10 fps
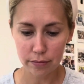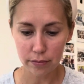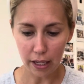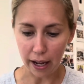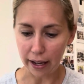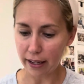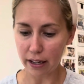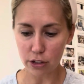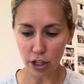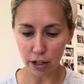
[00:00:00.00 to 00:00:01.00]
I kind
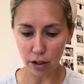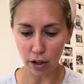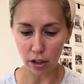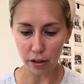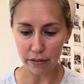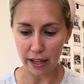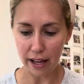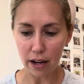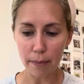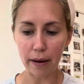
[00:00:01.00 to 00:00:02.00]
of shared all of
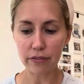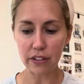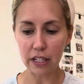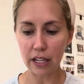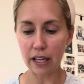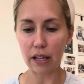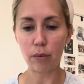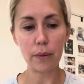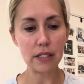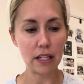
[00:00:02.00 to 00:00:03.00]
that about feeding and
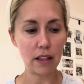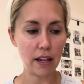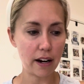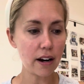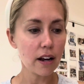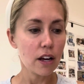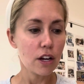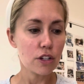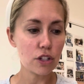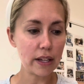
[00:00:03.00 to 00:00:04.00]
what we did there.
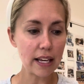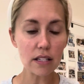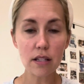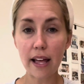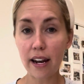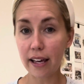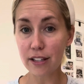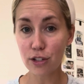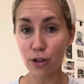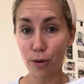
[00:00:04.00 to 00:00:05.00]
So I guess then it gets to